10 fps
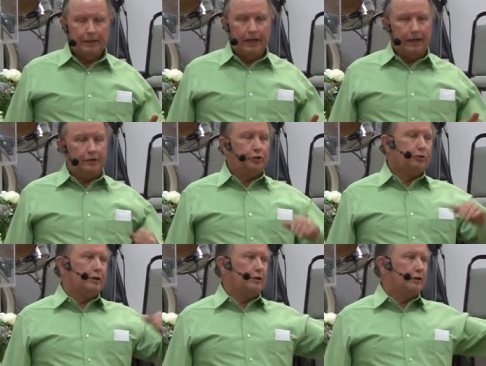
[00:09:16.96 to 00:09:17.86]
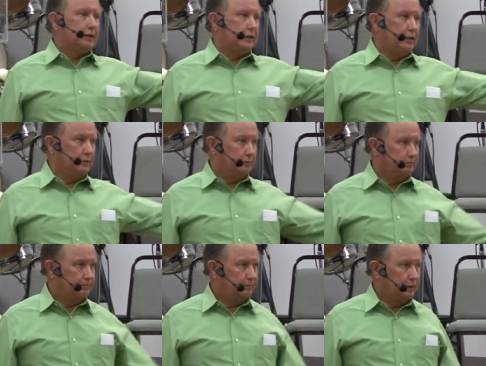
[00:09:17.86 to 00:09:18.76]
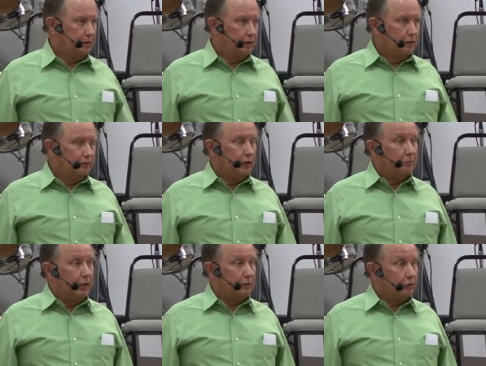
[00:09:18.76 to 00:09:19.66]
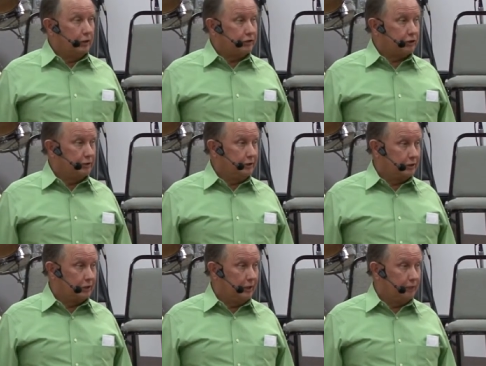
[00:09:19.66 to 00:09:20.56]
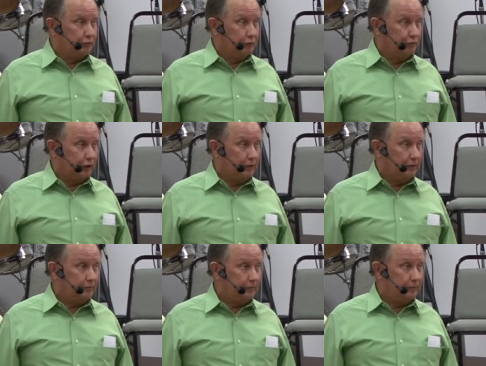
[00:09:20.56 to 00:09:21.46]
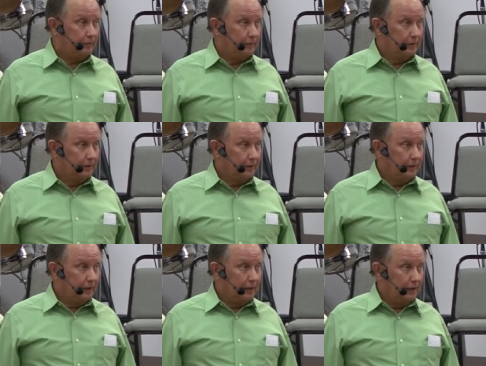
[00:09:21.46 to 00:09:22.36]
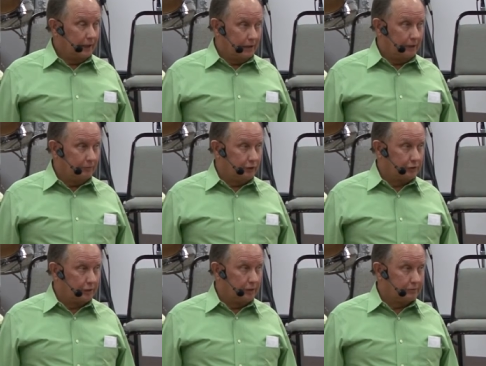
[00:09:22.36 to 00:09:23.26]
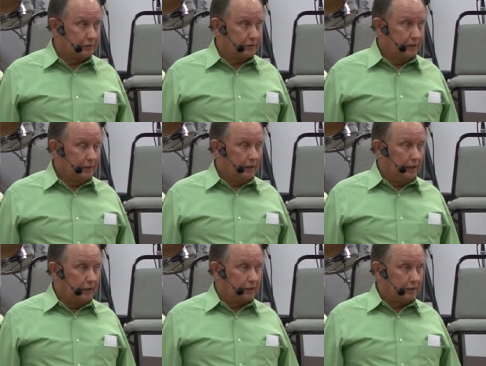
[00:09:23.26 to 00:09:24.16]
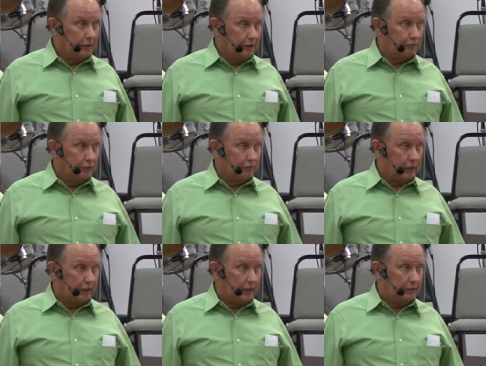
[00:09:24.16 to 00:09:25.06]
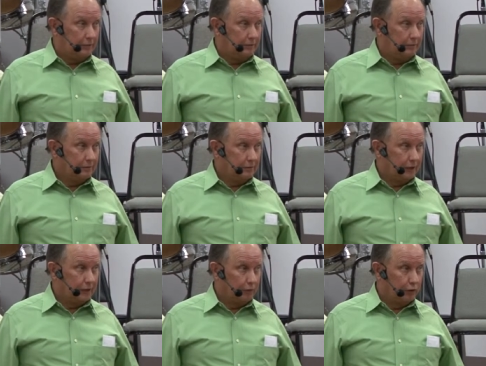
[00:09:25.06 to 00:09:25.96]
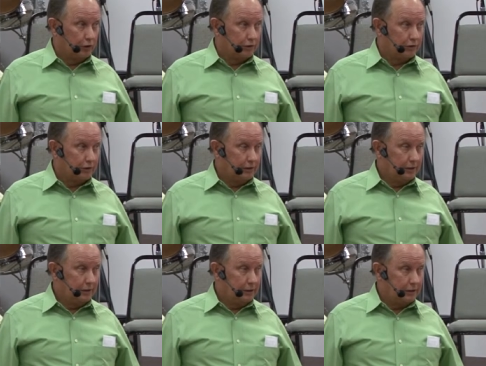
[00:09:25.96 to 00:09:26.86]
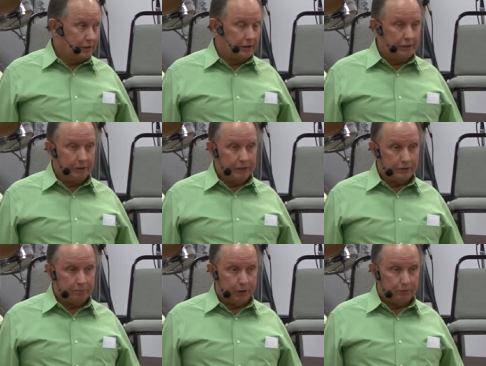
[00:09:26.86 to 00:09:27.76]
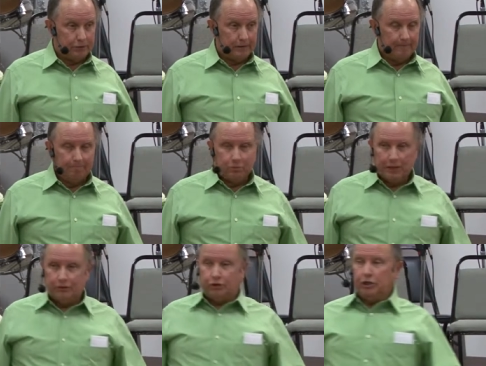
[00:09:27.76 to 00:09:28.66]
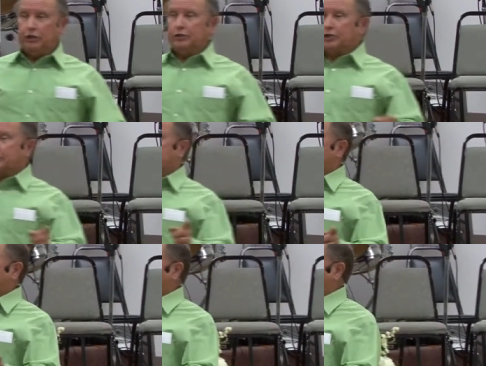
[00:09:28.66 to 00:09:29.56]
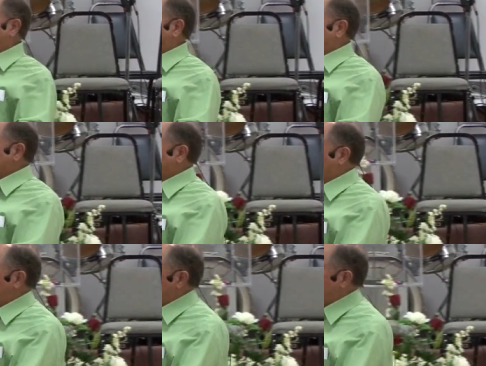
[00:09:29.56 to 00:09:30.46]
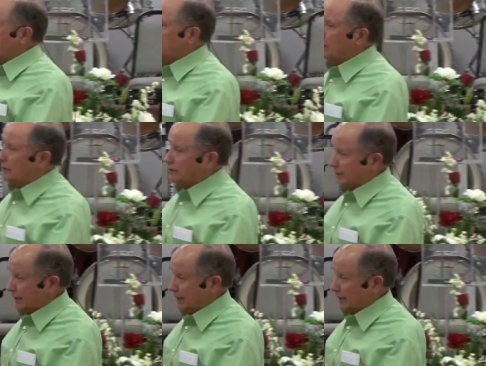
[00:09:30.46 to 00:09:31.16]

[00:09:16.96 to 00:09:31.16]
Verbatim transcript: how do you get in the kingdom? For by grace are you saved through faith, and that not of yourselves. It is a gift of God, not of works, lest any man should boast. Jesus the King was obedient unto